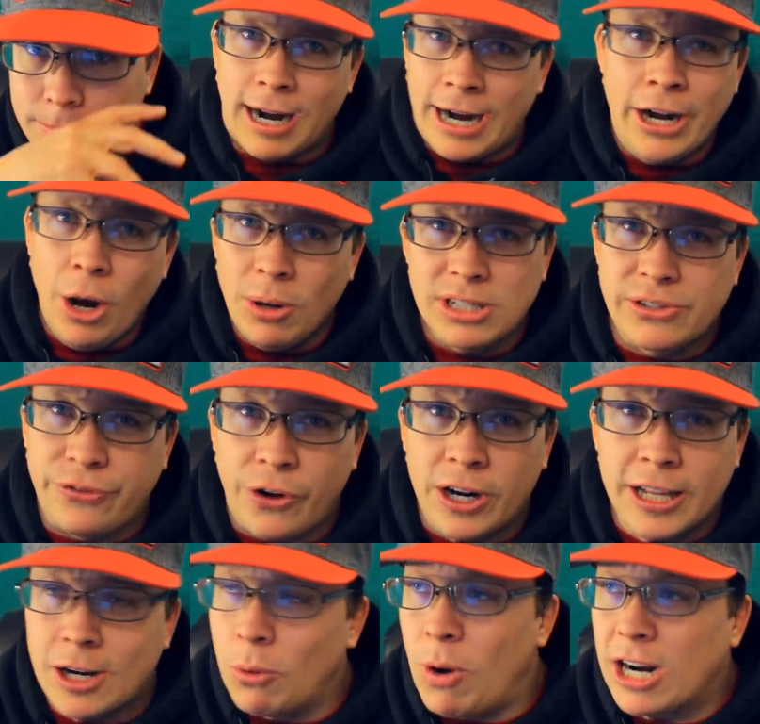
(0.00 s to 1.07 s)
I know it's
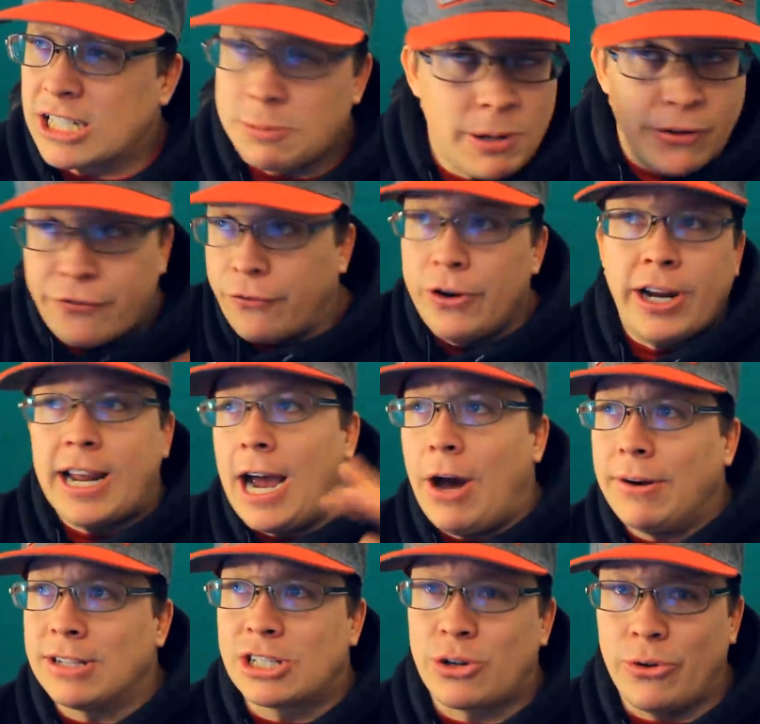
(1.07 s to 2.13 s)
funny to watch me freak
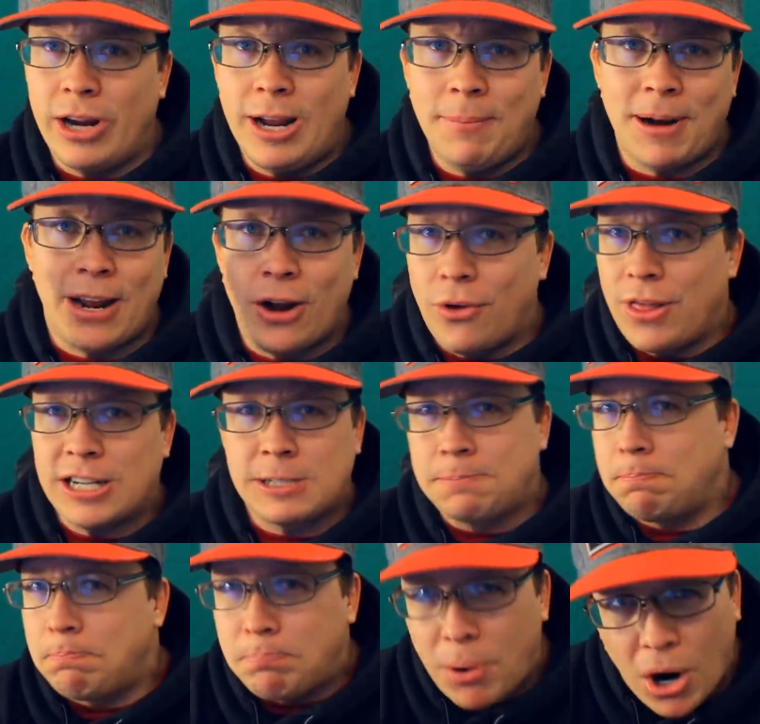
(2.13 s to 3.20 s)
out and scream, and I know that's
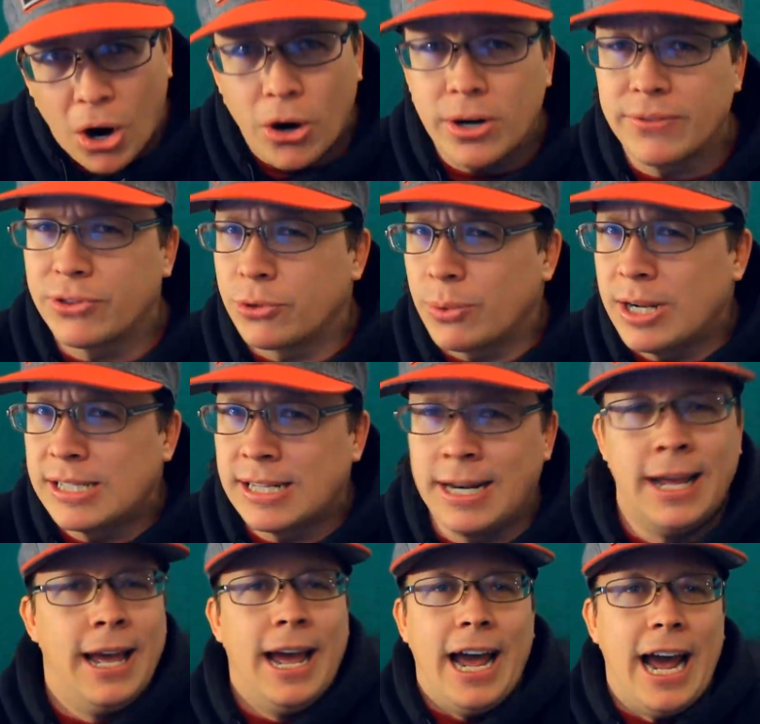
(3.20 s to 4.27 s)
part of the
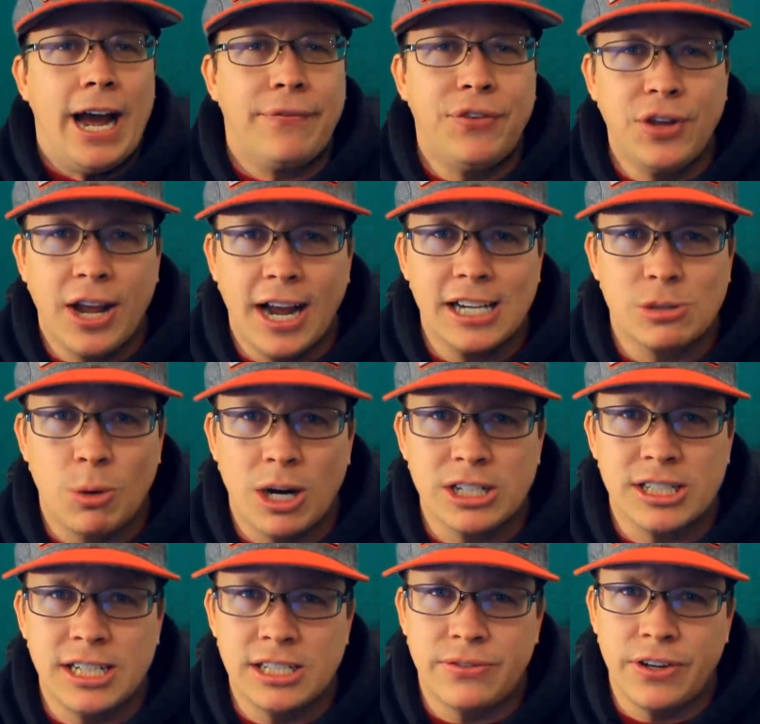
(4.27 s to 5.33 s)
reason half of you guys
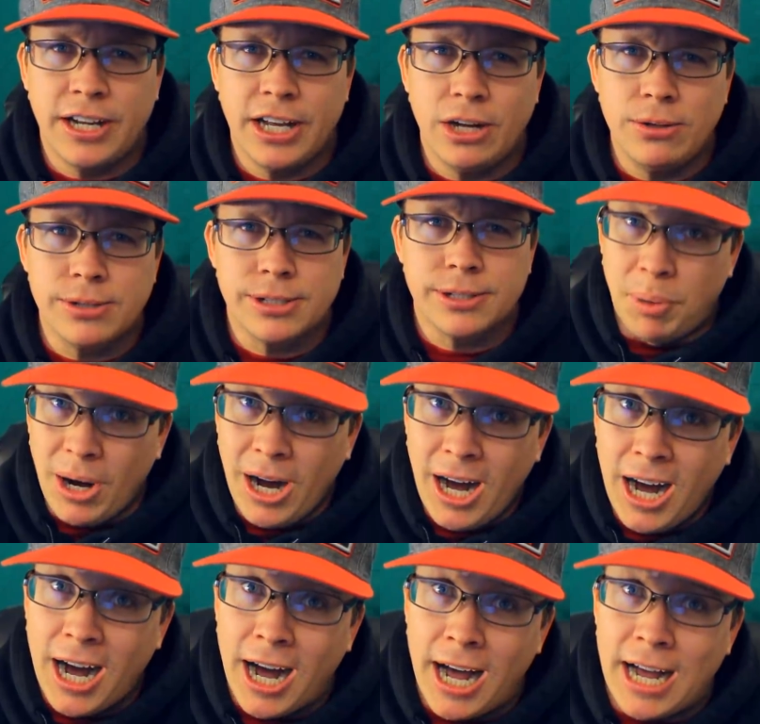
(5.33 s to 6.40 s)
watch these videos.
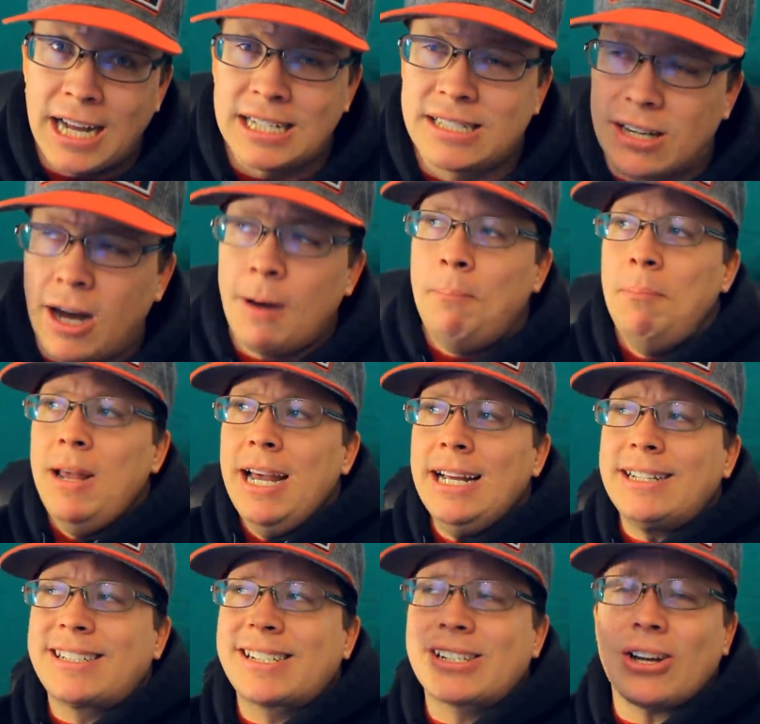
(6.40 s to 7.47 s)
But
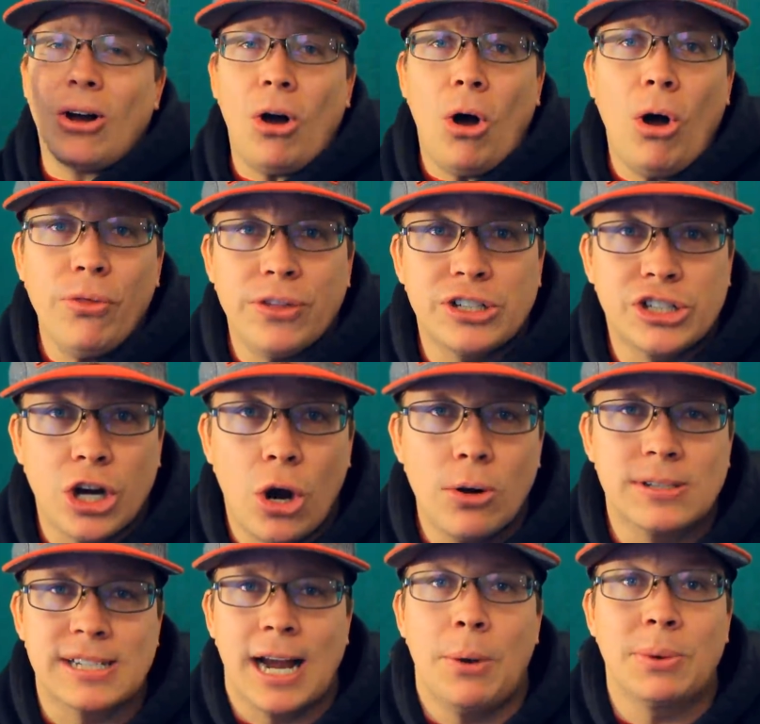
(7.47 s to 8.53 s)
amidst all the
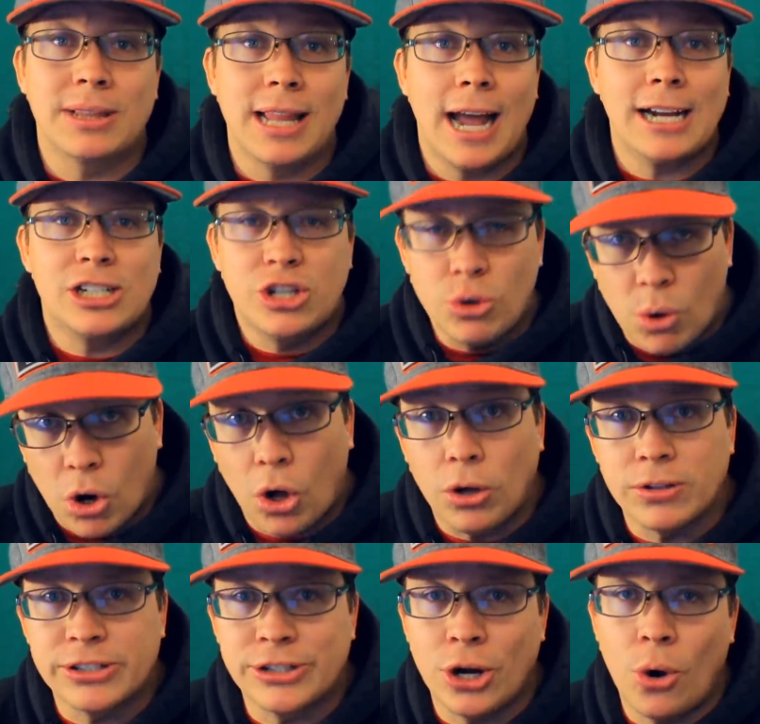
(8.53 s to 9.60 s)
jokes, I would like to
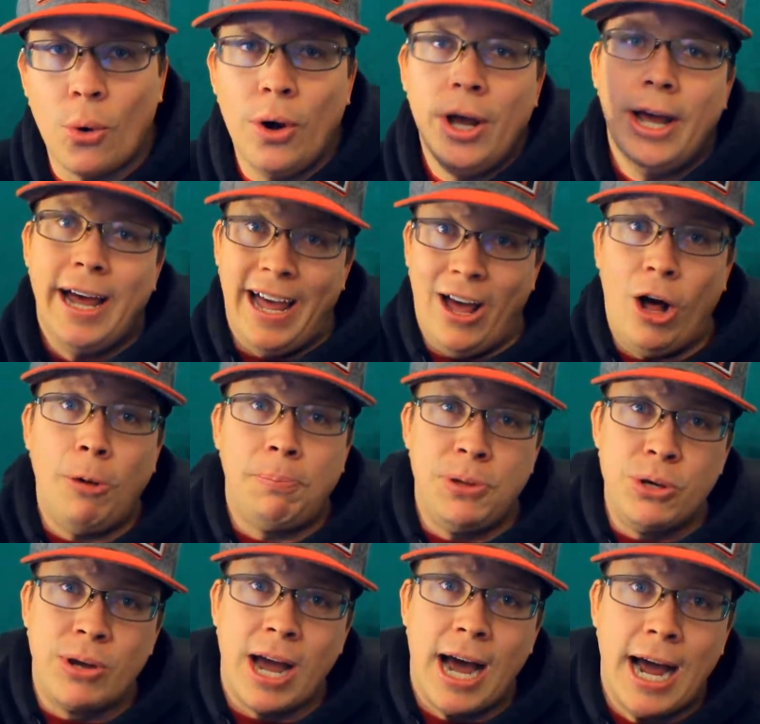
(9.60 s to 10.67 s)
also help
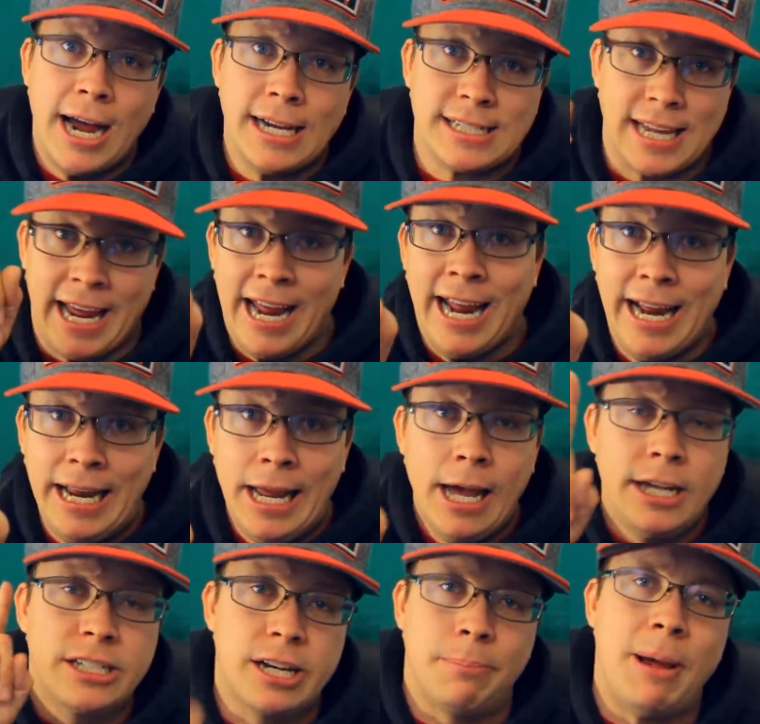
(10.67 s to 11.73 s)
you guys, A,
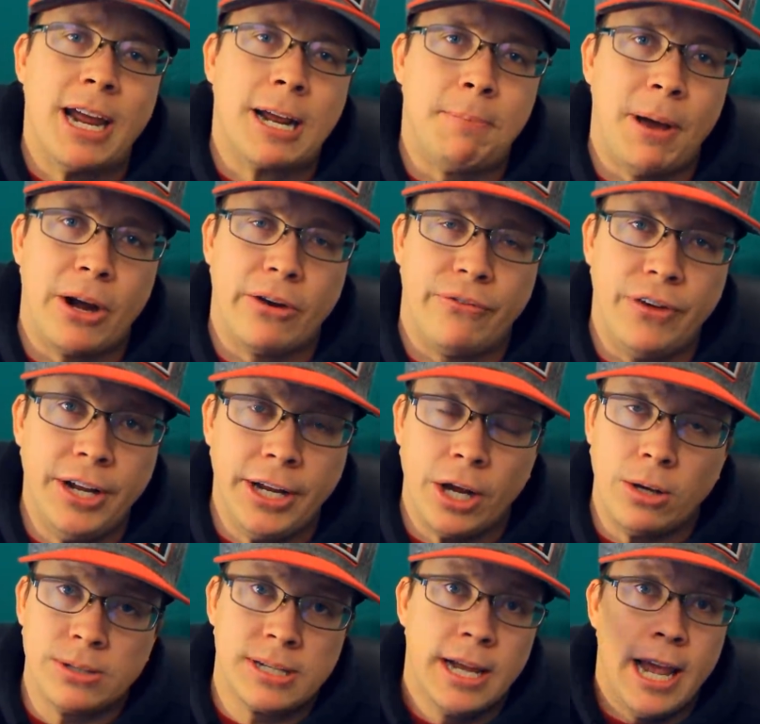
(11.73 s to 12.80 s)
to make better
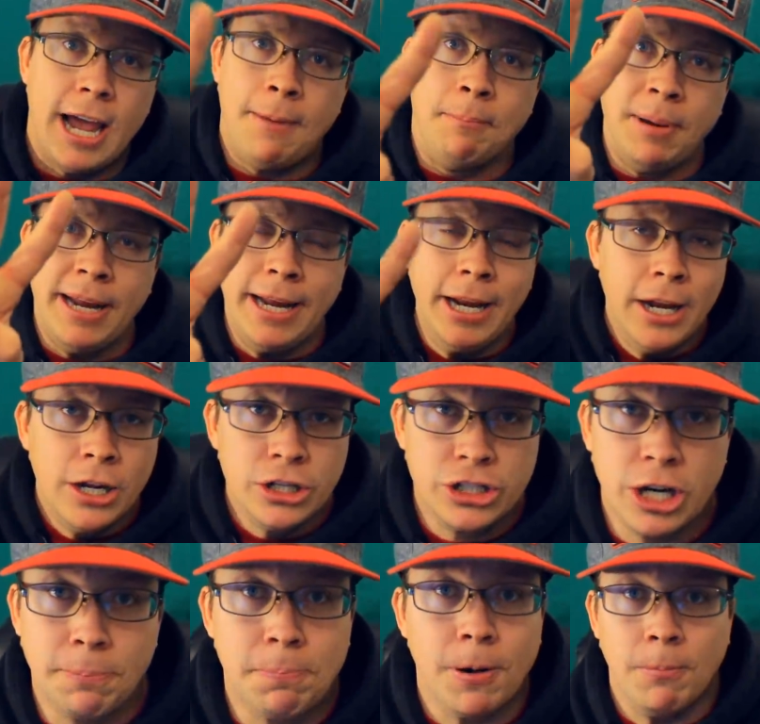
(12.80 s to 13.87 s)
videos, and B,
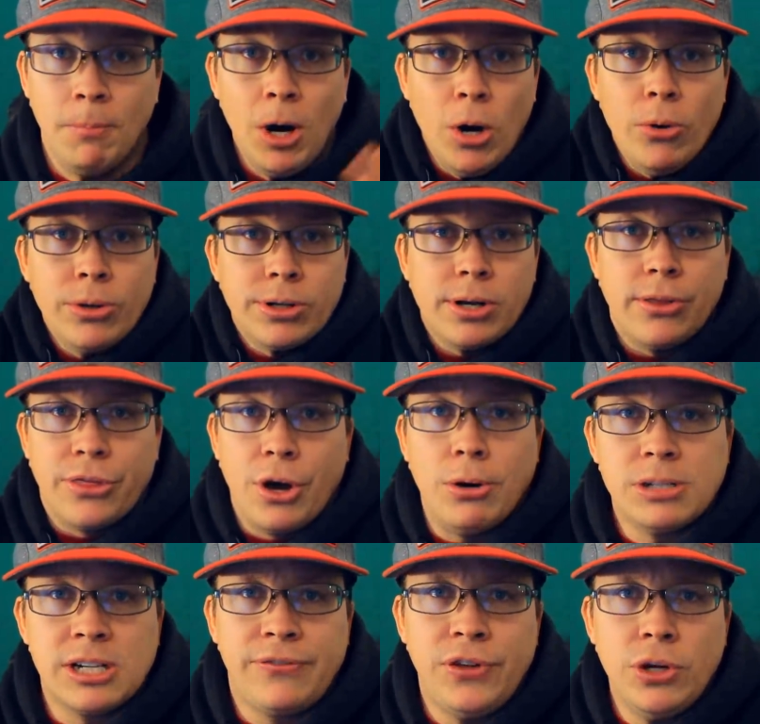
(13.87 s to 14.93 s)
to promote
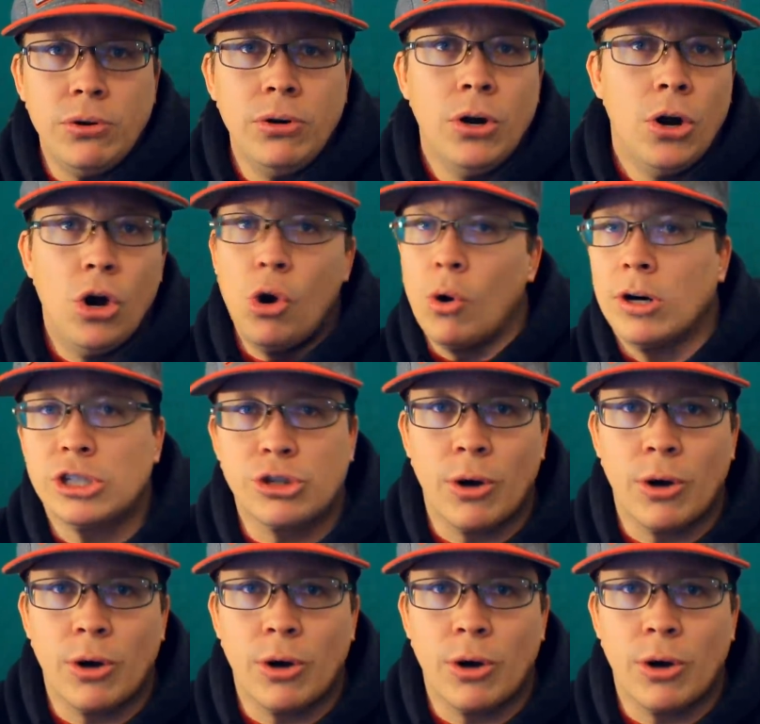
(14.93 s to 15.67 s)
those of you who are